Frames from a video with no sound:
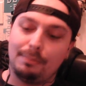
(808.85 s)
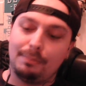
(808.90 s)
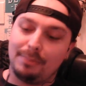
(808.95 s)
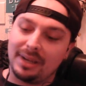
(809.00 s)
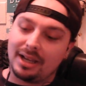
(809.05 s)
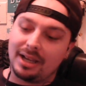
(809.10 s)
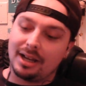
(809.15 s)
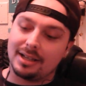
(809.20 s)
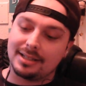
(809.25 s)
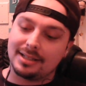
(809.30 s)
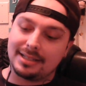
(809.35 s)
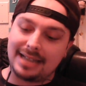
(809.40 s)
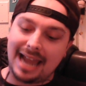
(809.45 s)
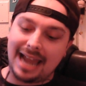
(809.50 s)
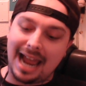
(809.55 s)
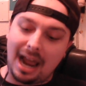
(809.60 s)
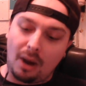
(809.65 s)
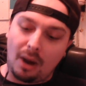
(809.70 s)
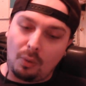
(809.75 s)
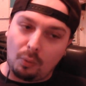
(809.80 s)
Because
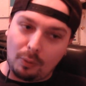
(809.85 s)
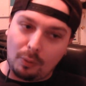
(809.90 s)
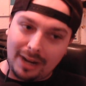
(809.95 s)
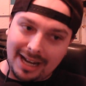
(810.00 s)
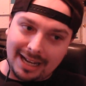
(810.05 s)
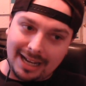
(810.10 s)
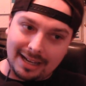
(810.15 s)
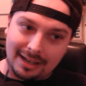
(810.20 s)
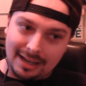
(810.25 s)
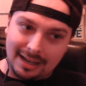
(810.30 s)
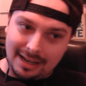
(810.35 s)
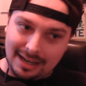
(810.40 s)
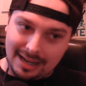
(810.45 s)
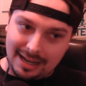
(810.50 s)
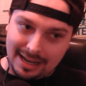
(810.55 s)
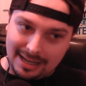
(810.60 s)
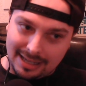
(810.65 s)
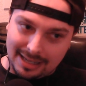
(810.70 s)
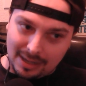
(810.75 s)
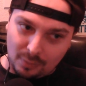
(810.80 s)
now, week
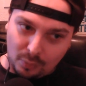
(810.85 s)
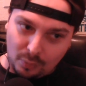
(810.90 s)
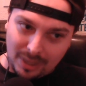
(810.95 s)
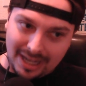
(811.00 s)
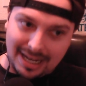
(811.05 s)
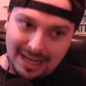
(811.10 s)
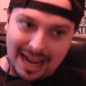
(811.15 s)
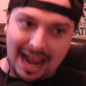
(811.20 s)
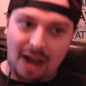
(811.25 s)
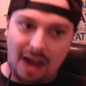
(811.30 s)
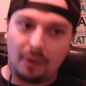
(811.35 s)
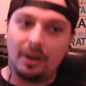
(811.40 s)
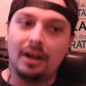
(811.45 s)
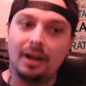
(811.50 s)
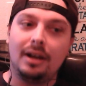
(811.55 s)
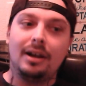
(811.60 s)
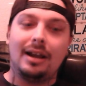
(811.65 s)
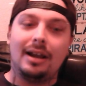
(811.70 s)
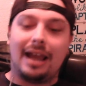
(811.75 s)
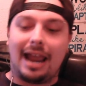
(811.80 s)
in and week out,
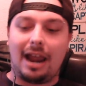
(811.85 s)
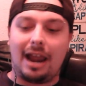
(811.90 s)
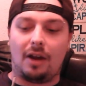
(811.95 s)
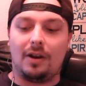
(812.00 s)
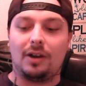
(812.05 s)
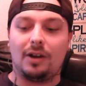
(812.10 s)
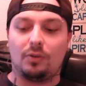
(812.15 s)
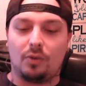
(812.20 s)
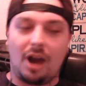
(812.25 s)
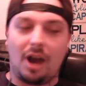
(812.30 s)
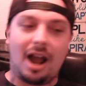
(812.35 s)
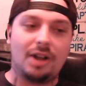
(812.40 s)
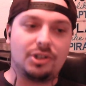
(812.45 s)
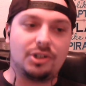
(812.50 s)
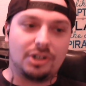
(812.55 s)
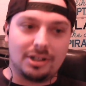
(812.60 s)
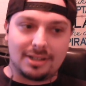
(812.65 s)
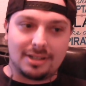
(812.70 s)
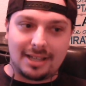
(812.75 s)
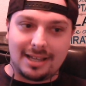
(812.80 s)
Aaron
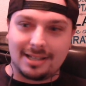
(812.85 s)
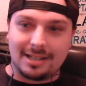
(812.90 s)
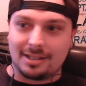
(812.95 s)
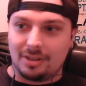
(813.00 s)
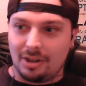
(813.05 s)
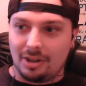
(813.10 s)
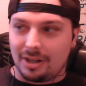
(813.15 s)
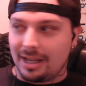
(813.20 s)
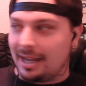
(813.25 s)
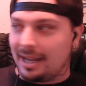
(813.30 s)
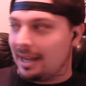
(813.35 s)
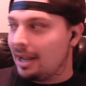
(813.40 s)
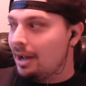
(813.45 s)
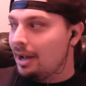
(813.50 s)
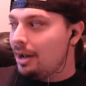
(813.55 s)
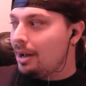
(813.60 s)
Rodgers is looking